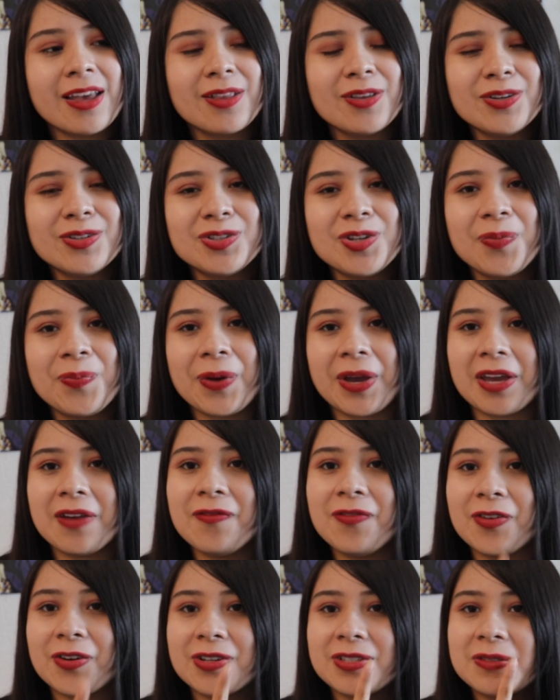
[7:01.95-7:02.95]
it looks so
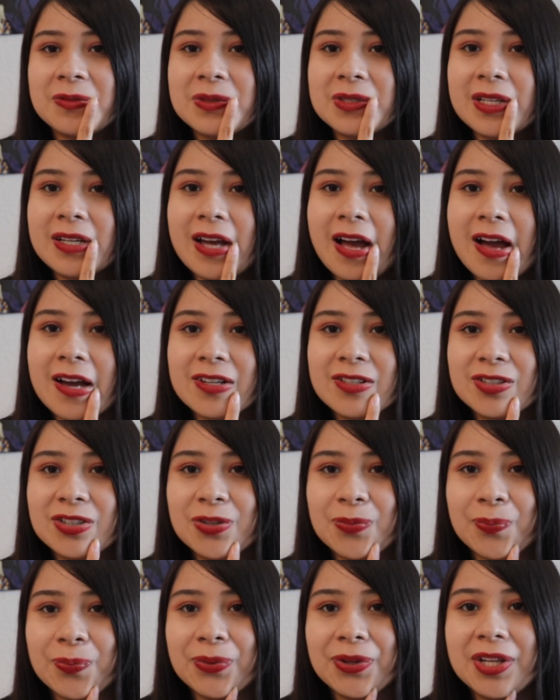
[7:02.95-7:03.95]
painful because he was like
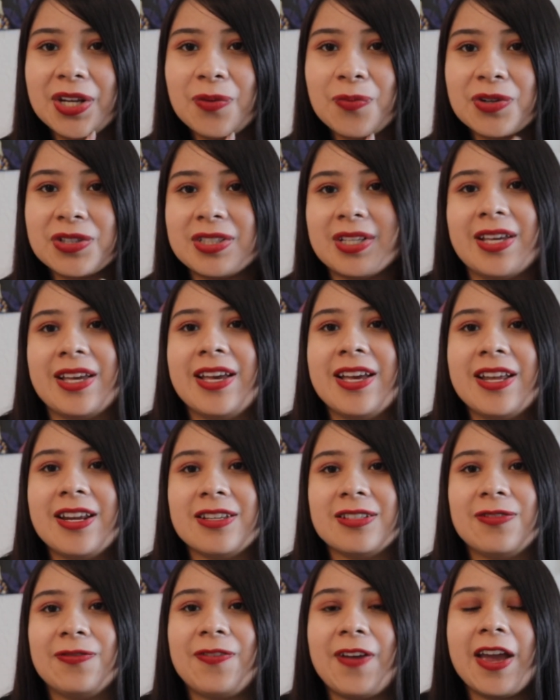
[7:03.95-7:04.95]
actually bleeding once it hit
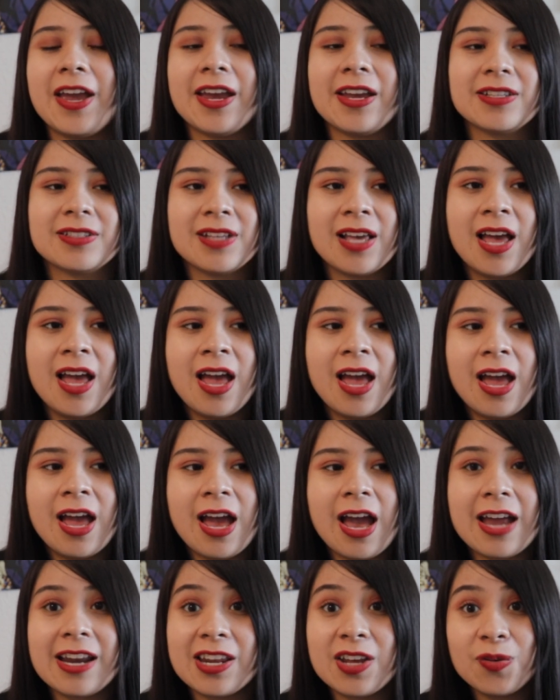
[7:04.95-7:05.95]
his face,
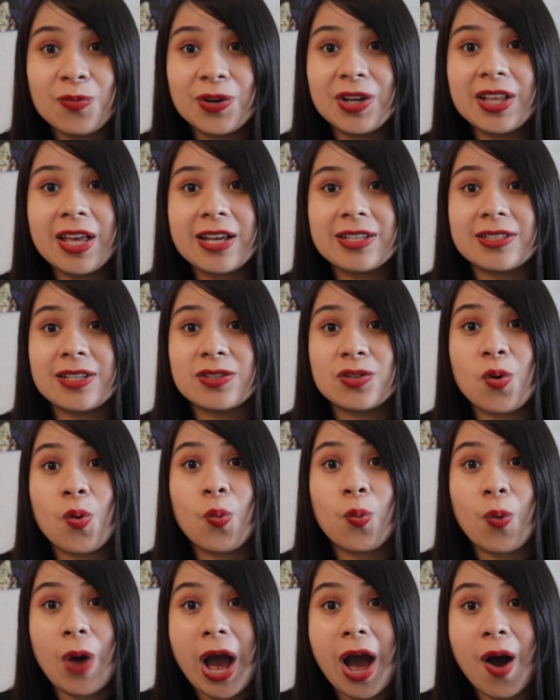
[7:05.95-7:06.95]
and he realizes,
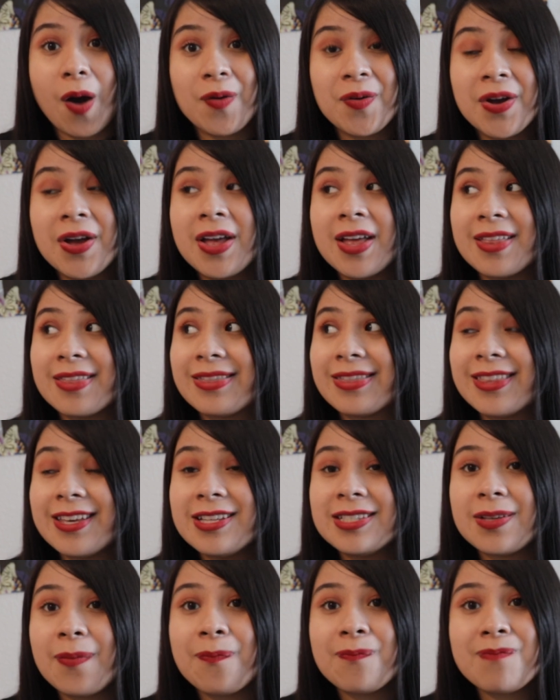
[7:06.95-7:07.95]
wow,
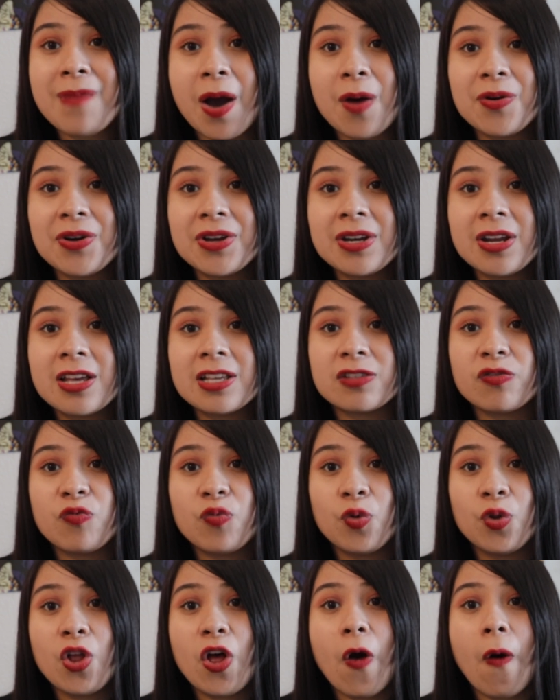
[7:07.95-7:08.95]
this mountain is
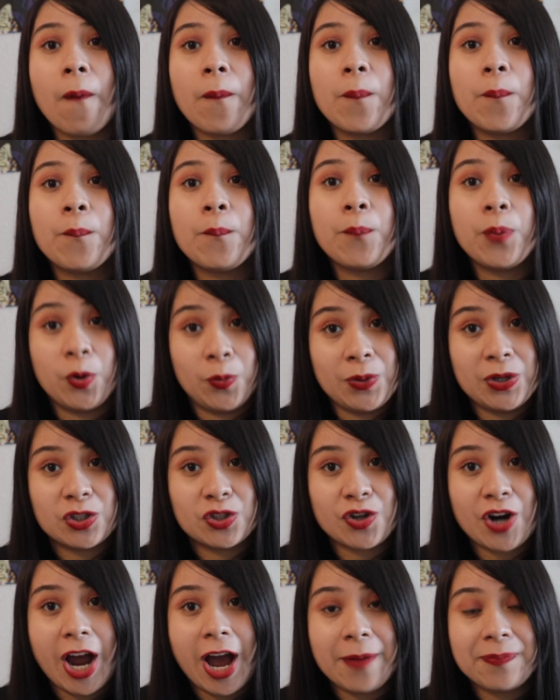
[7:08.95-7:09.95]
full of booby
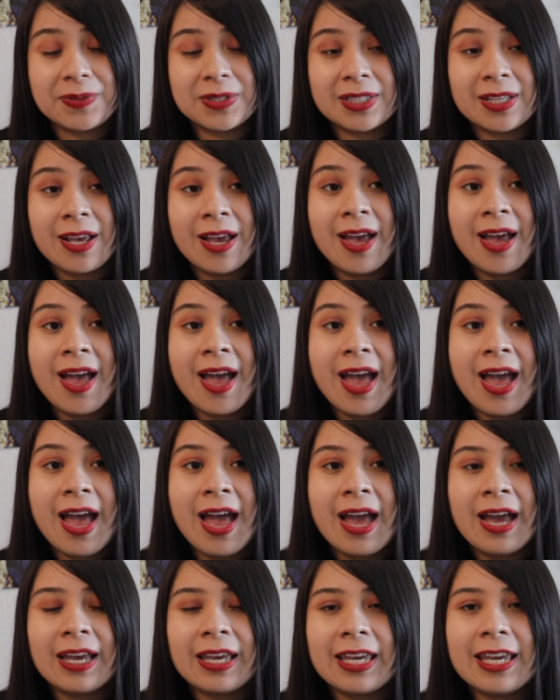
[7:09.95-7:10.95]
traps.
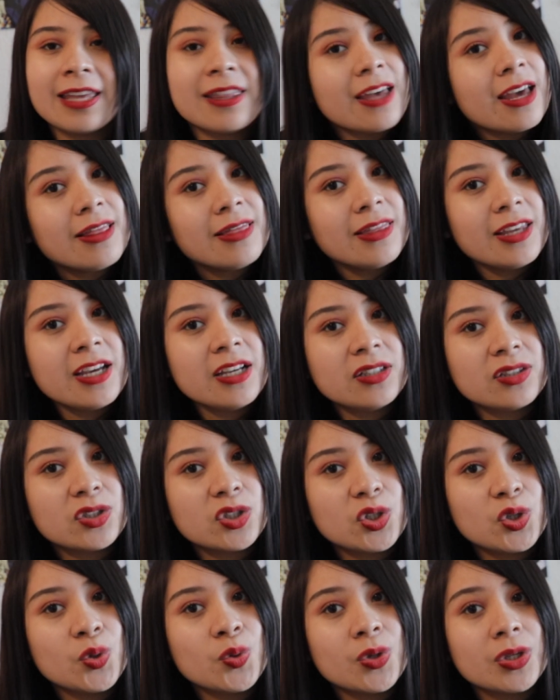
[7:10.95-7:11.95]
He then thinks
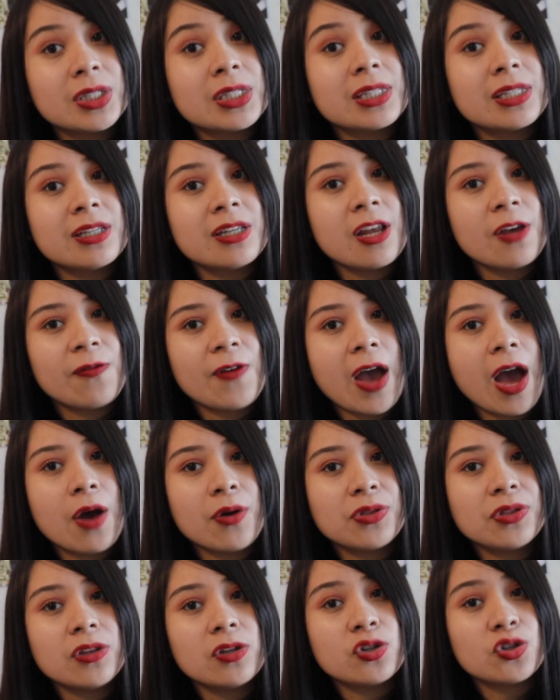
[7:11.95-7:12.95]
to sniff out the